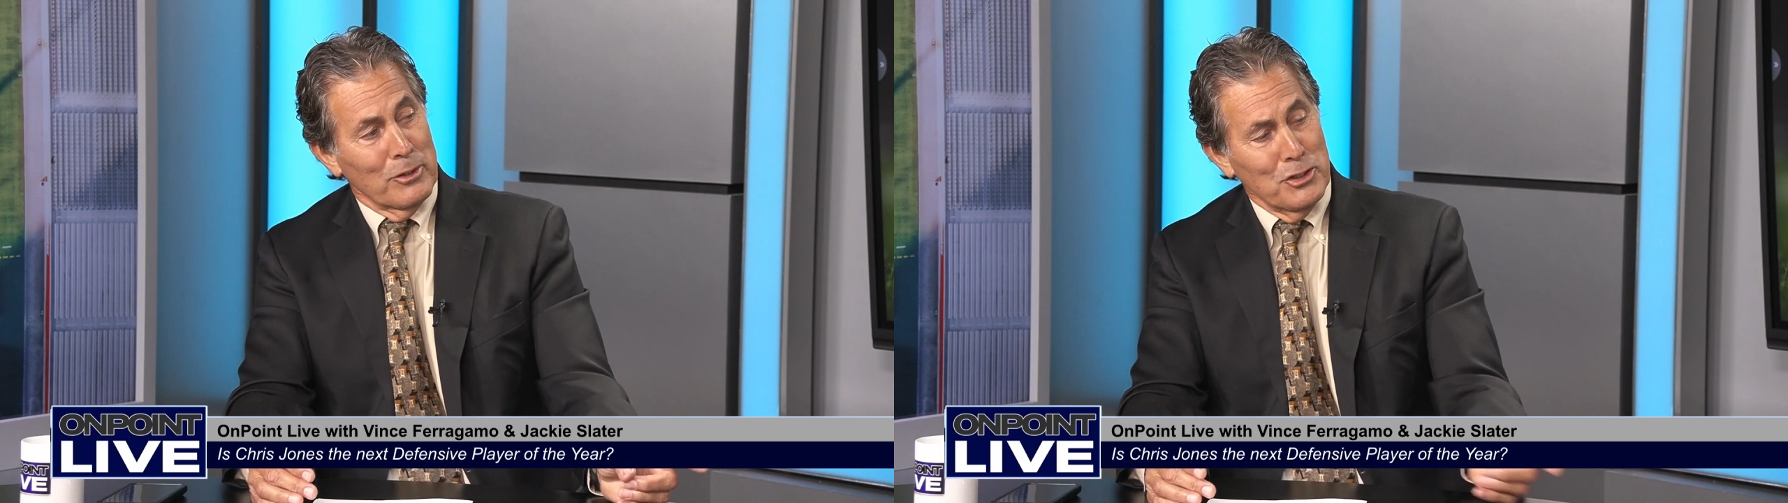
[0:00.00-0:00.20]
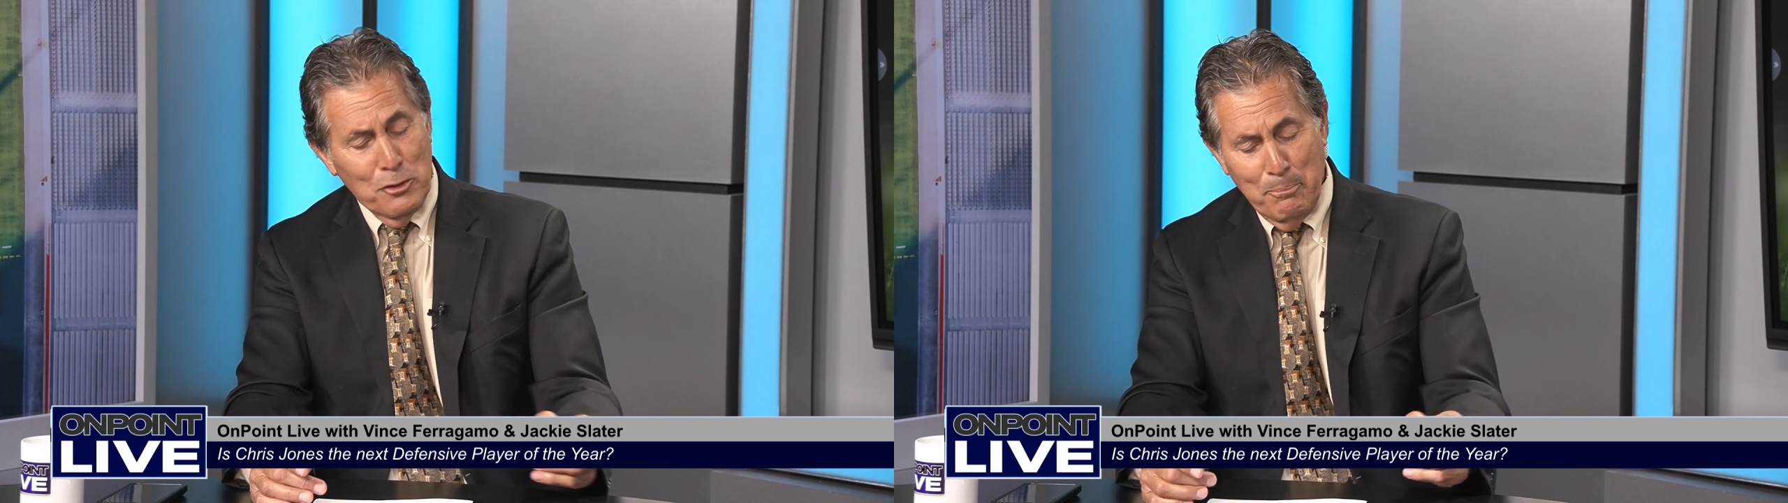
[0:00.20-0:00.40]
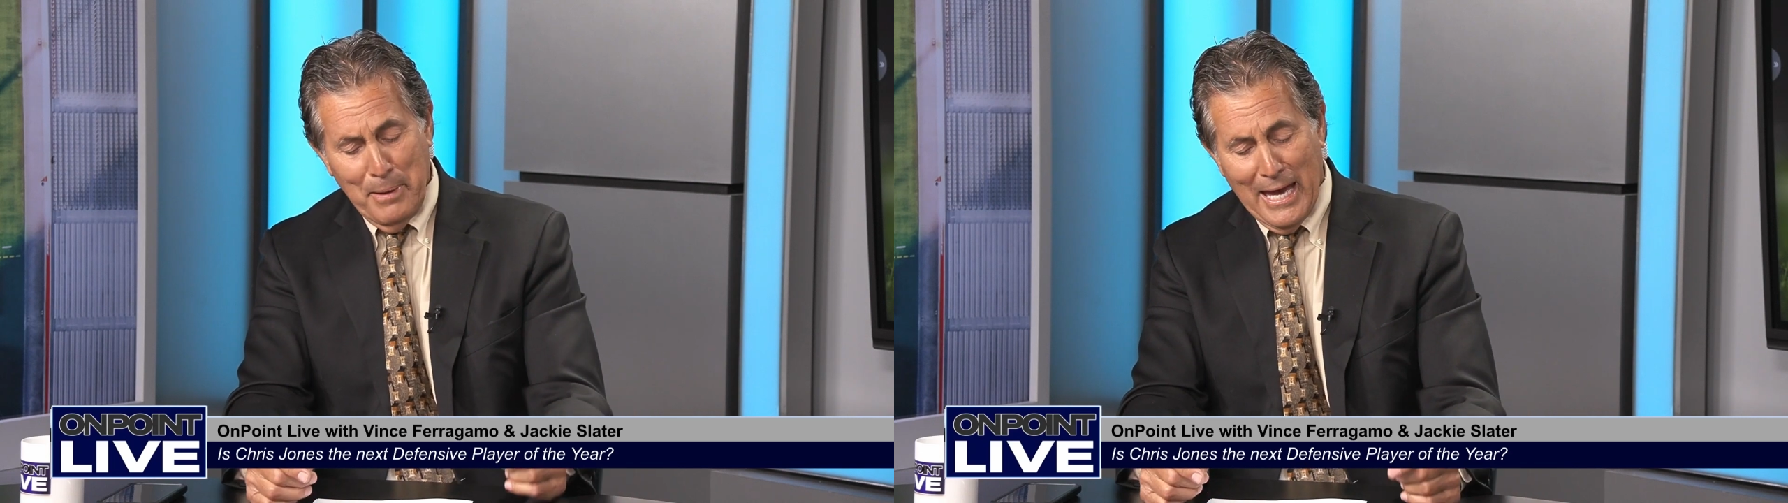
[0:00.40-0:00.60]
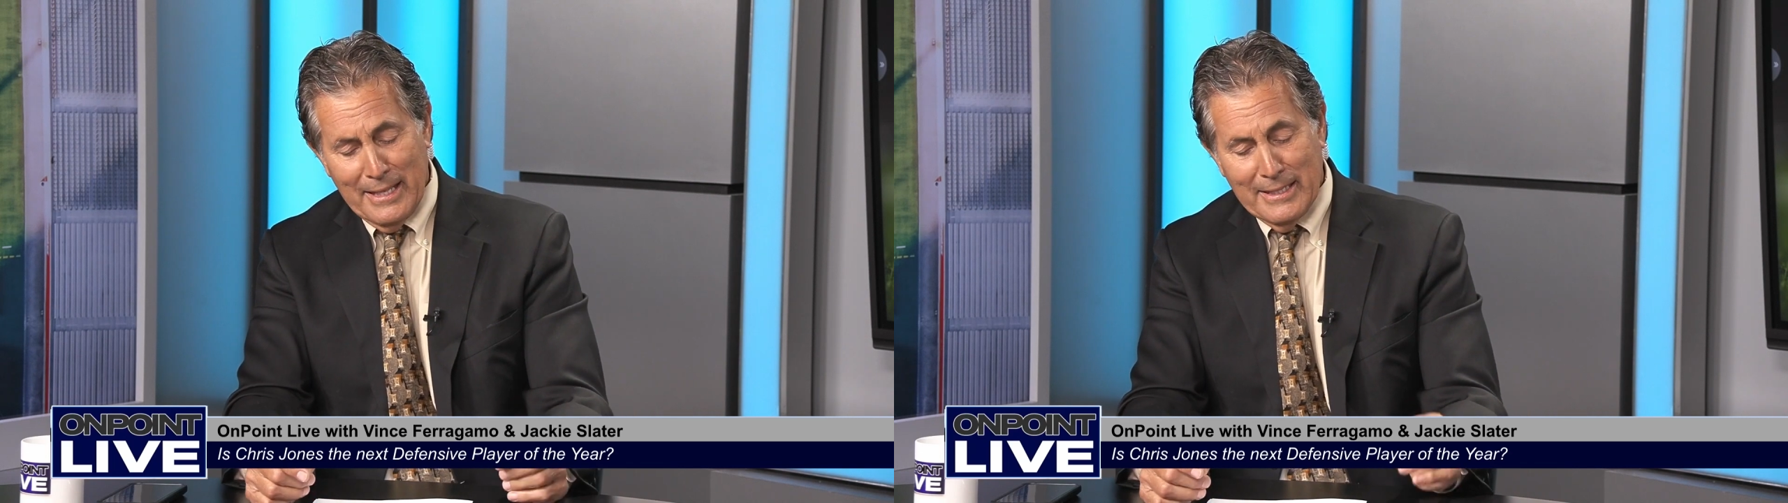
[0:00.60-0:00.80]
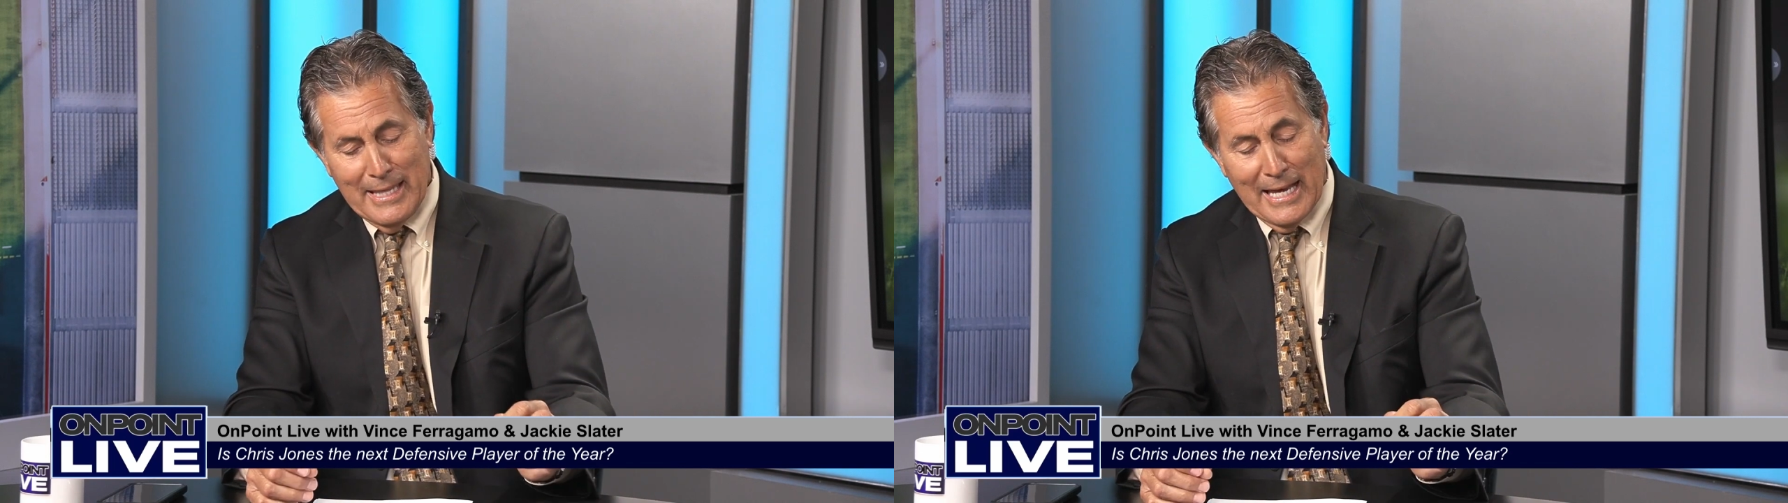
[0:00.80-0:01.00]
would you
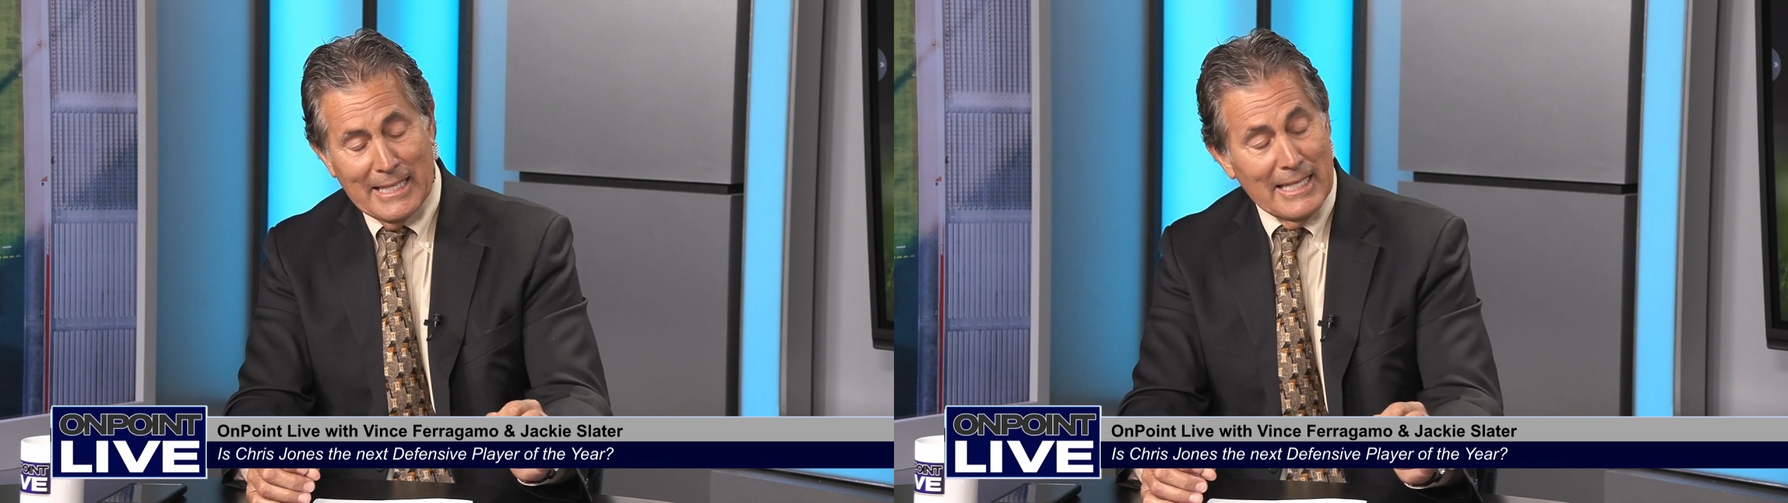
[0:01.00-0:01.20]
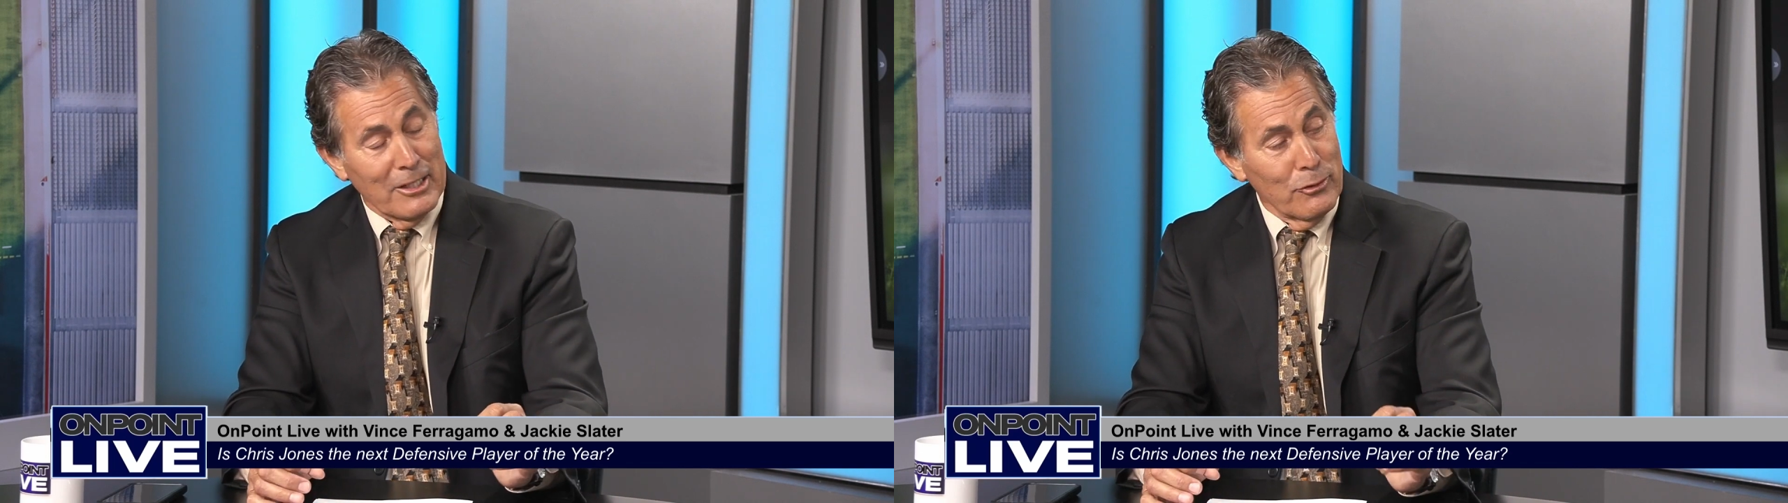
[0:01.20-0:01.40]
bet that